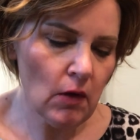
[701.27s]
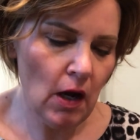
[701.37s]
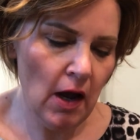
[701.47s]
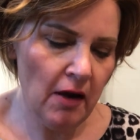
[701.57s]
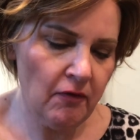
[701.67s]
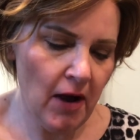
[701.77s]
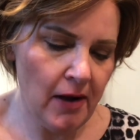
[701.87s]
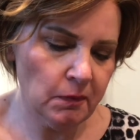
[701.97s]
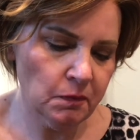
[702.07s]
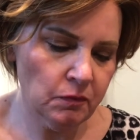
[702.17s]
of
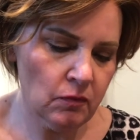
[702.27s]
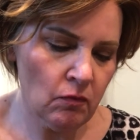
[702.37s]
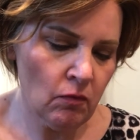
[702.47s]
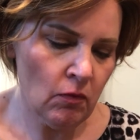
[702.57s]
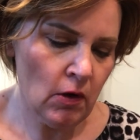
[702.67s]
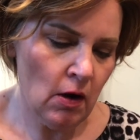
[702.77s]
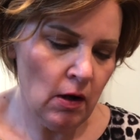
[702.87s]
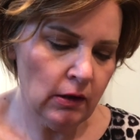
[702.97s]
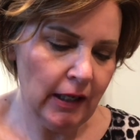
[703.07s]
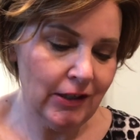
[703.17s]

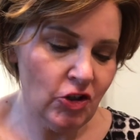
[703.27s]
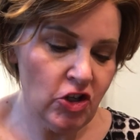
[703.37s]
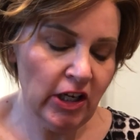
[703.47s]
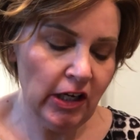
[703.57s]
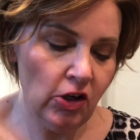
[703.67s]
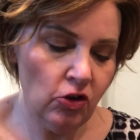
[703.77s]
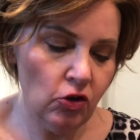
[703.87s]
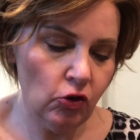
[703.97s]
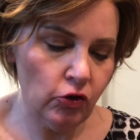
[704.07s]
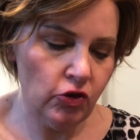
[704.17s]
like a chicken and
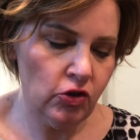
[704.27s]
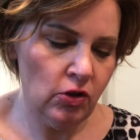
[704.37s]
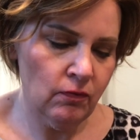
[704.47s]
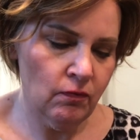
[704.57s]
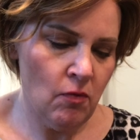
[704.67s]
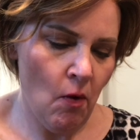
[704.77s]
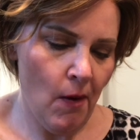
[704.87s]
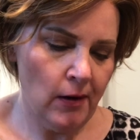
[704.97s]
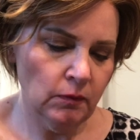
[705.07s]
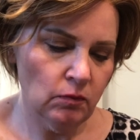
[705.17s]
noodles,
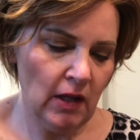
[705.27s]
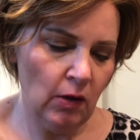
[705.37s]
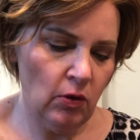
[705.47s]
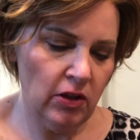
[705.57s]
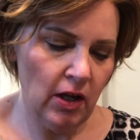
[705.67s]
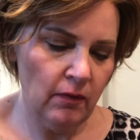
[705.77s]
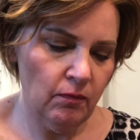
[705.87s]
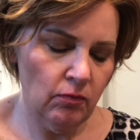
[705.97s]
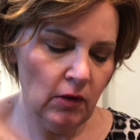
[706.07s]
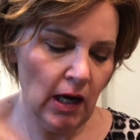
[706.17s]
like with a
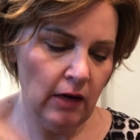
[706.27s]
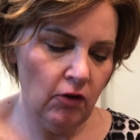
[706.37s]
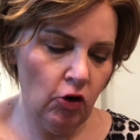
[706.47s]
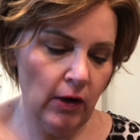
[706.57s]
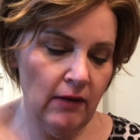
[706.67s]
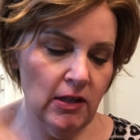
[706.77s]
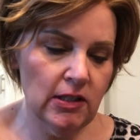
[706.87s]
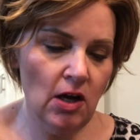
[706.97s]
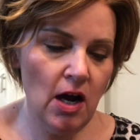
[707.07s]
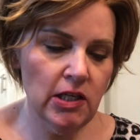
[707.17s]
kind of a gravy
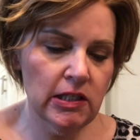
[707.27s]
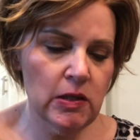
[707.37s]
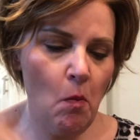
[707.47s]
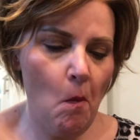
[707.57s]
sauce.